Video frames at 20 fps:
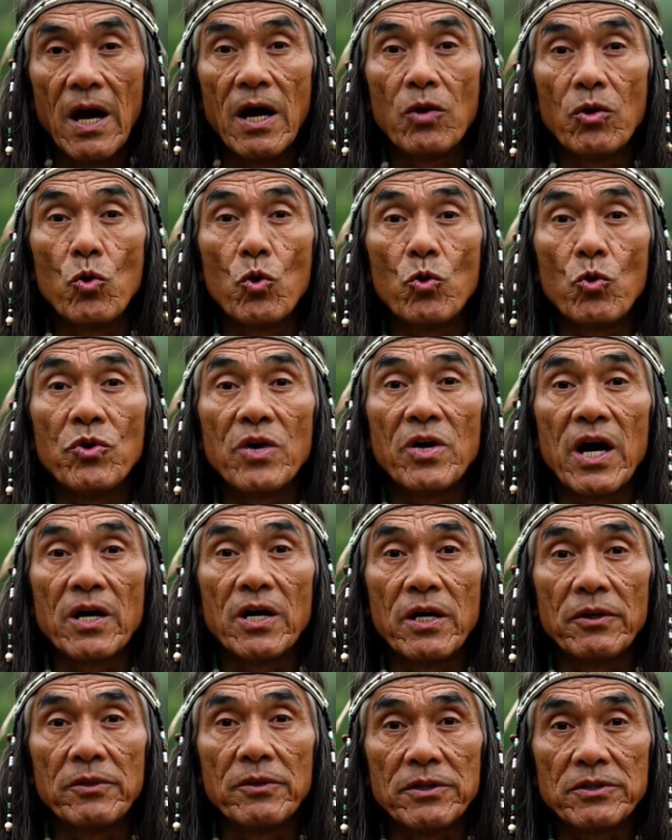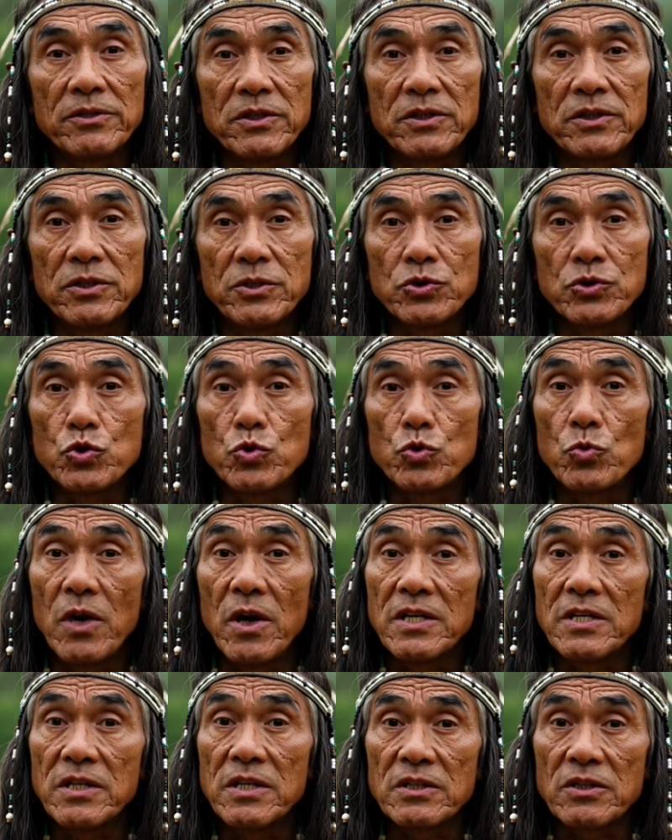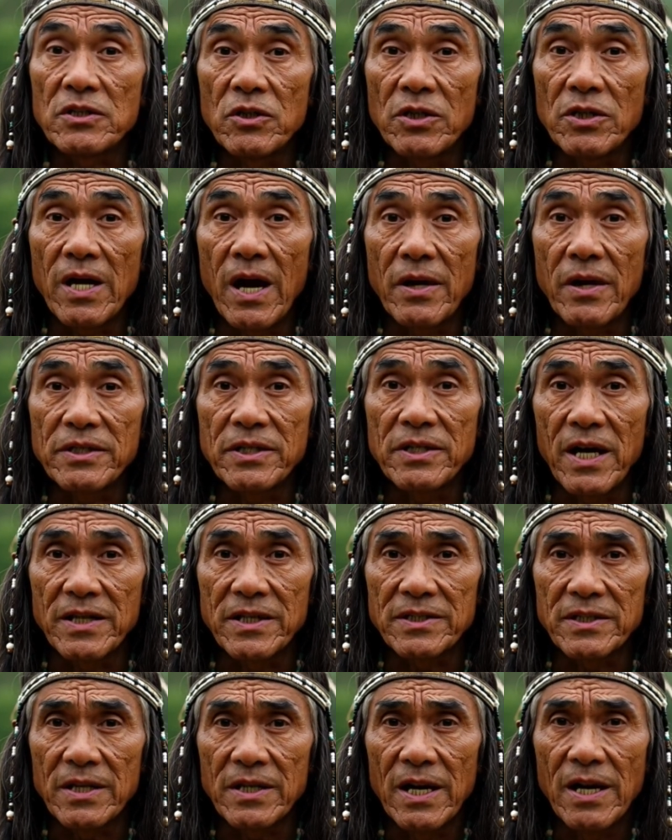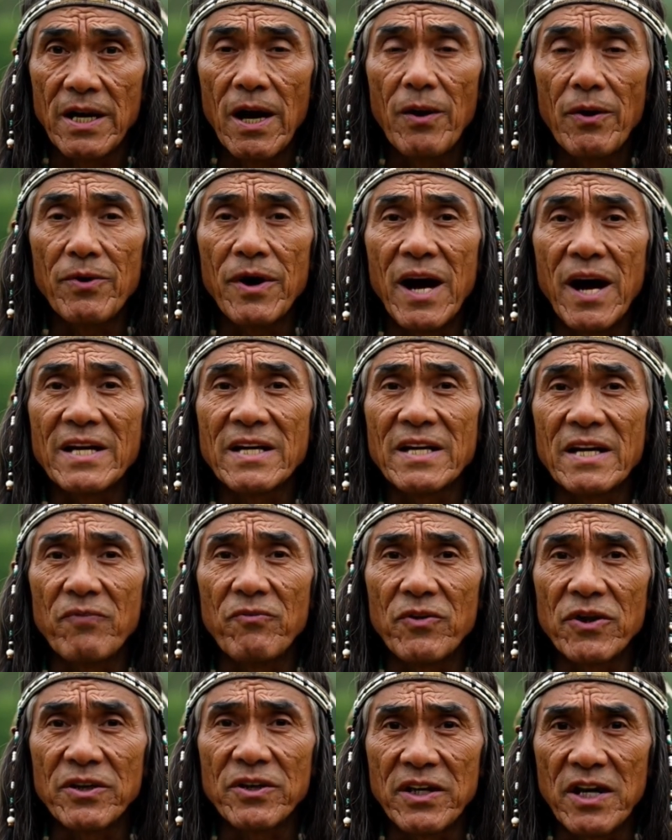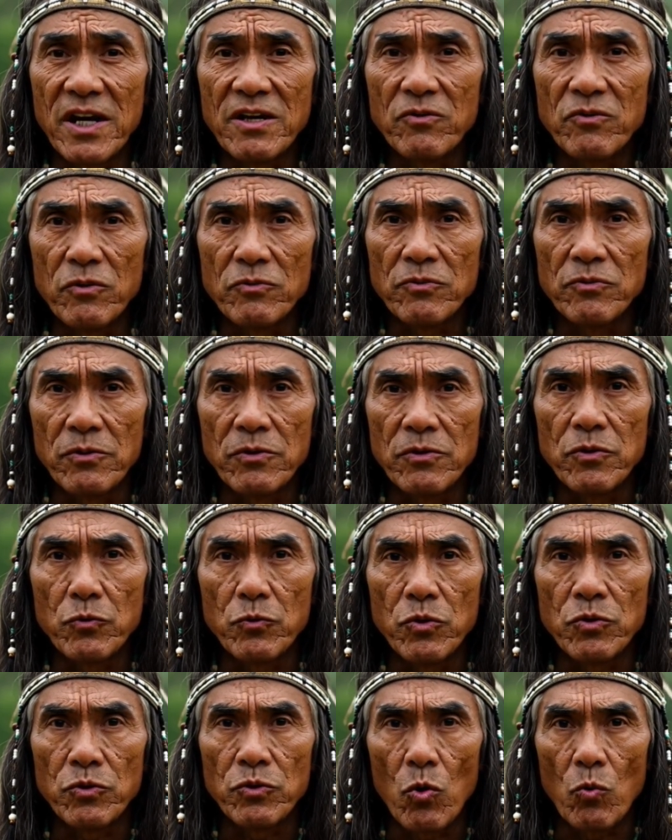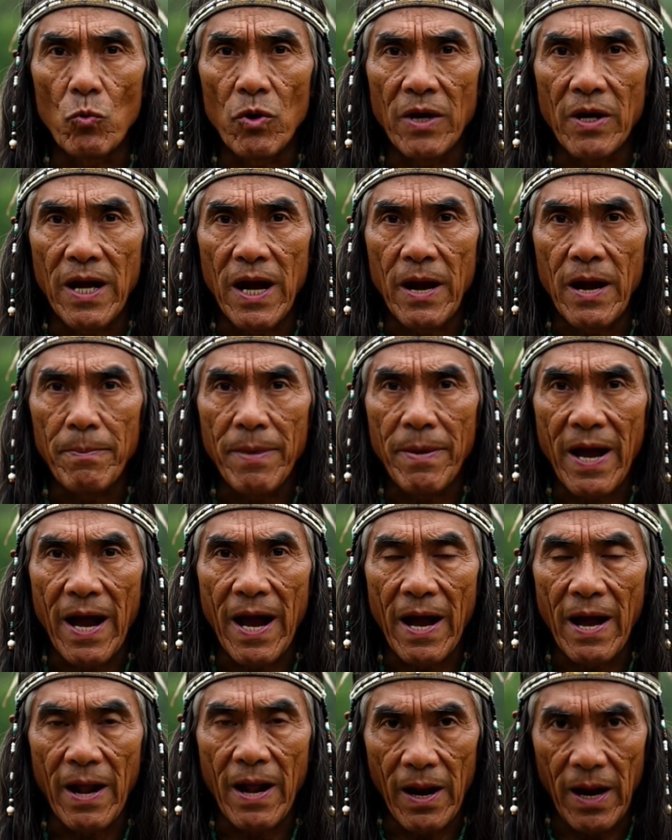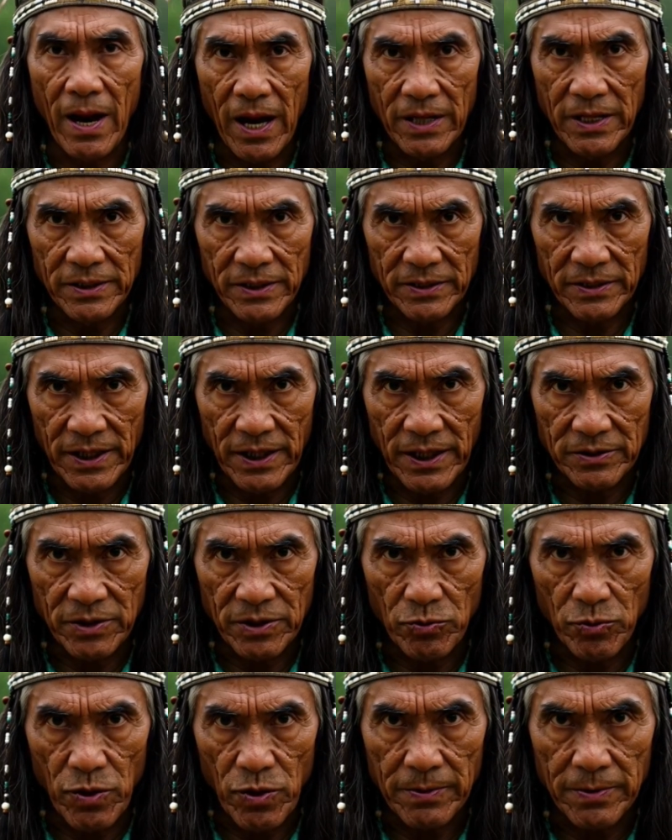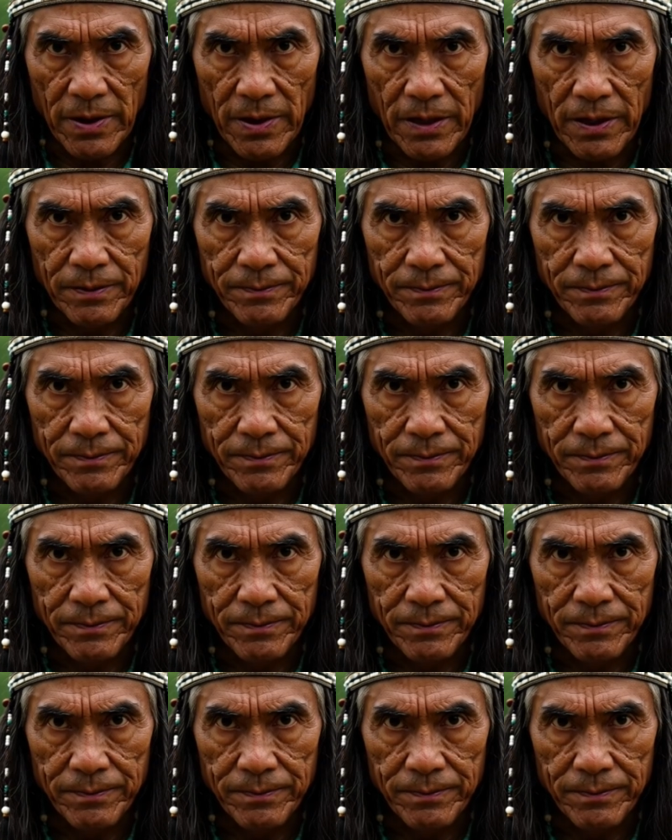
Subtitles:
The grid's 180 Hz signature triggers cellular apoptosis, clocking life for decays in 54-day lunar gap. We are out of sync with natural time.